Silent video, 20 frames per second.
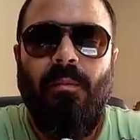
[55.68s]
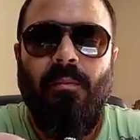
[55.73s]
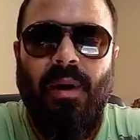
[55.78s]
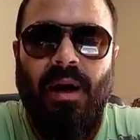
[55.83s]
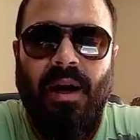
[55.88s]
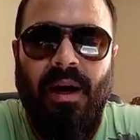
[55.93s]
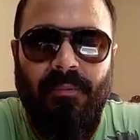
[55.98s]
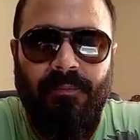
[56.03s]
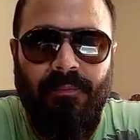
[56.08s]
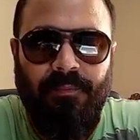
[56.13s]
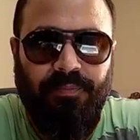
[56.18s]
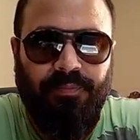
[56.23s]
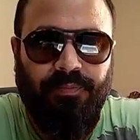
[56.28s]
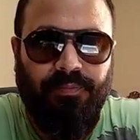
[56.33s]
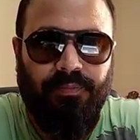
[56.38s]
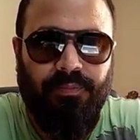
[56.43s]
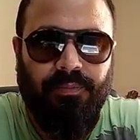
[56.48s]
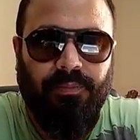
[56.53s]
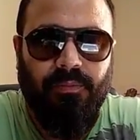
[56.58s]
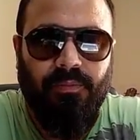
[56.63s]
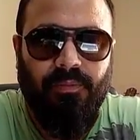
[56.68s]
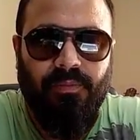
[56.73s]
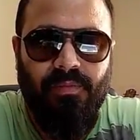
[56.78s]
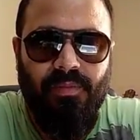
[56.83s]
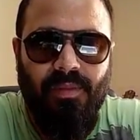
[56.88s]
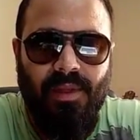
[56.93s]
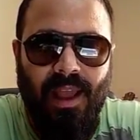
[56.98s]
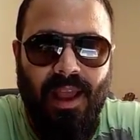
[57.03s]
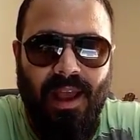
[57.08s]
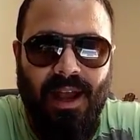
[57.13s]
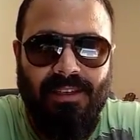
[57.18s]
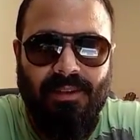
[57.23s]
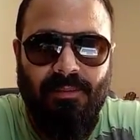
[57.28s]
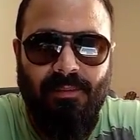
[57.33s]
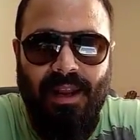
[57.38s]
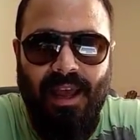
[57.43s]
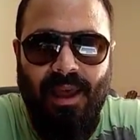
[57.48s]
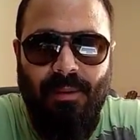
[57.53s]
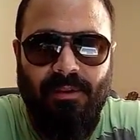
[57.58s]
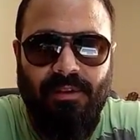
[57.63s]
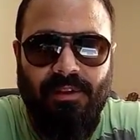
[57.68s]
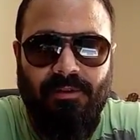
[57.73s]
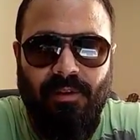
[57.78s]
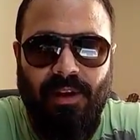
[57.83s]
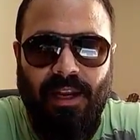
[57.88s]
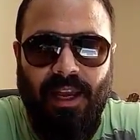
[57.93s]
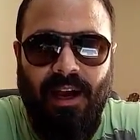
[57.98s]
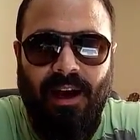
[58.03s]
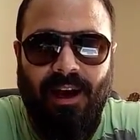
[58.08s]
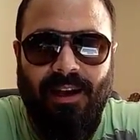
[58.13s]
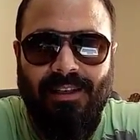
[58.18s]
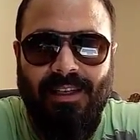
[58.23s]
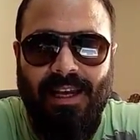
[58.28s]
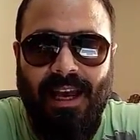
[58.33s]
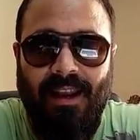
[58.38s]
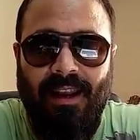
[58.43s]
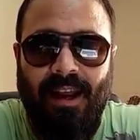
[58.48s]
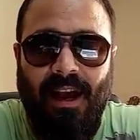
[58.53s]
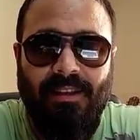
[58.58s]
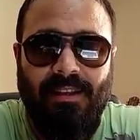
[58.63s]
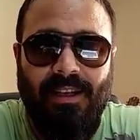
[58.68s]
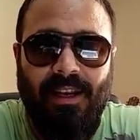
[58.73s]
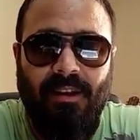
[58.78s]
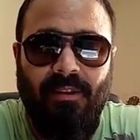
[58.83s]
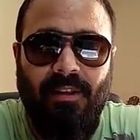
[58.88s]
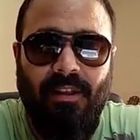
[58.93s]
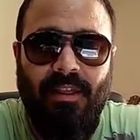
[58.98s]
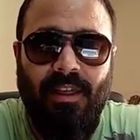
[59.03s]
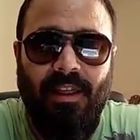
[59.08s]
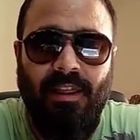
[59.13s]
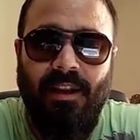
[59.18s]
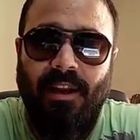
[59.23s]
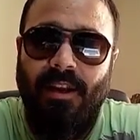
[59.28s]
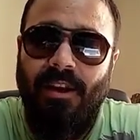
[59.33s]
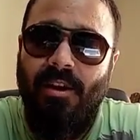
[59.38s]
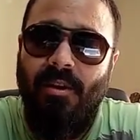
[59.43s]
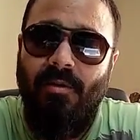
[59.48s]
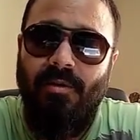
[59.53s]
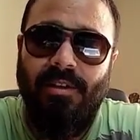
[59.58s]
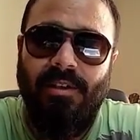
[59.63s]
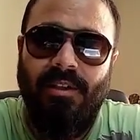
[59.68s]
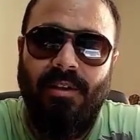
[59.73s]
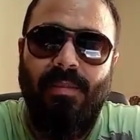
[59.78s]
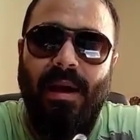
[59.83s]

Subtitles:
but hasn't been able to really cut it. And I'll tell you the thing that I noticed